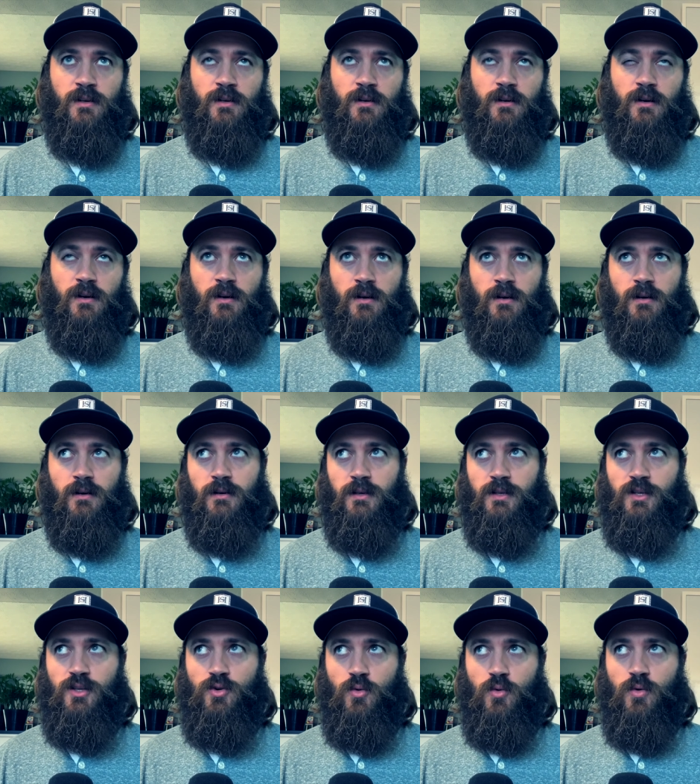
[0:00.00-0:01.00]
uh,
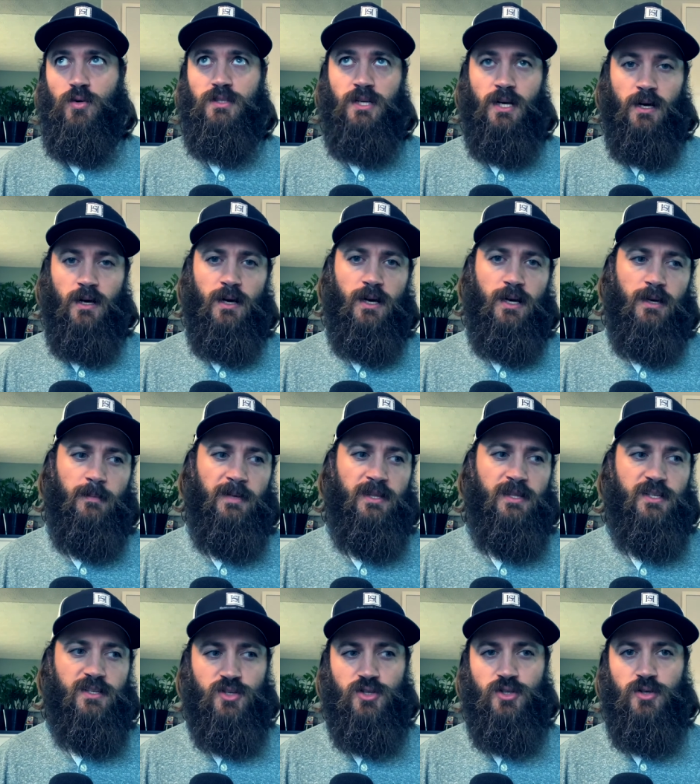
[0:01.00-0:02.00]
your time in
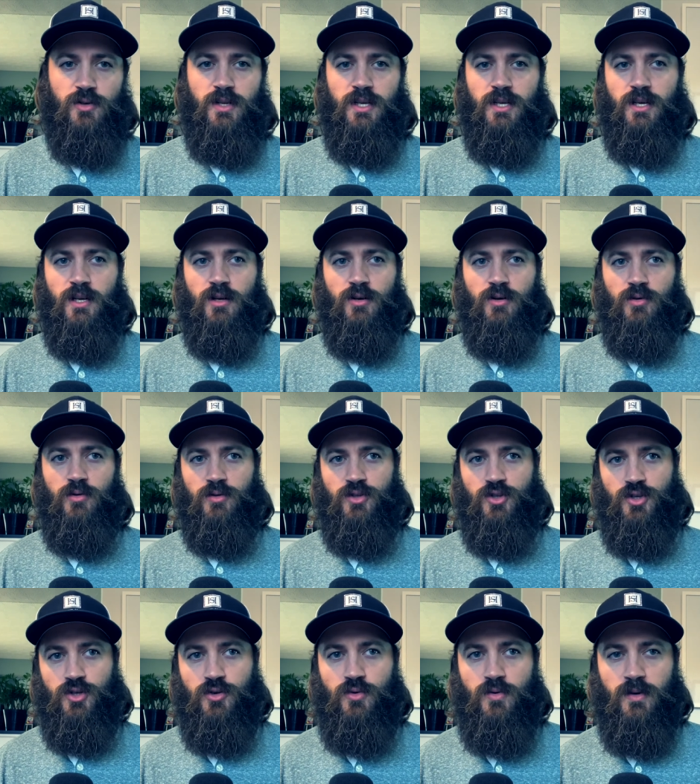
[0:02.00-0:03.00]
the studio
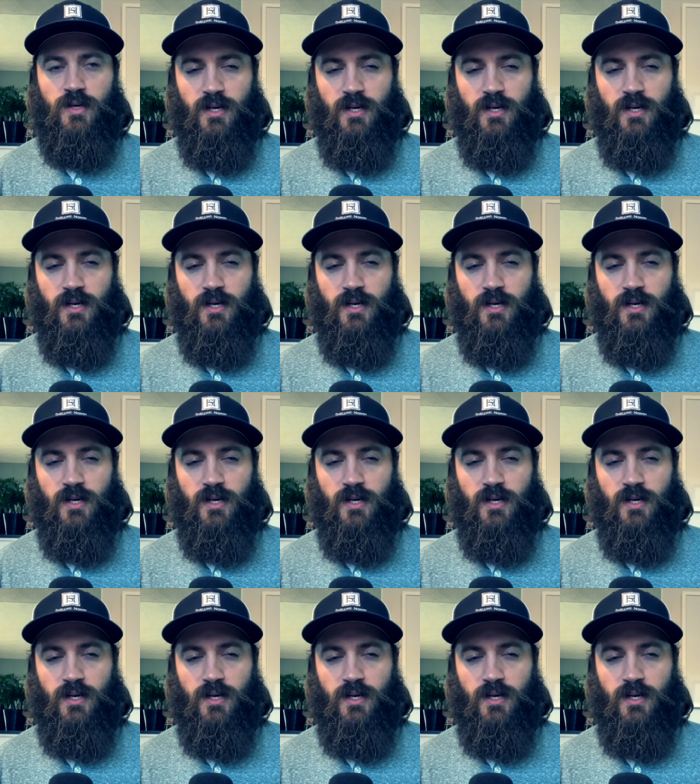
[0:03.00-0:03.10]
to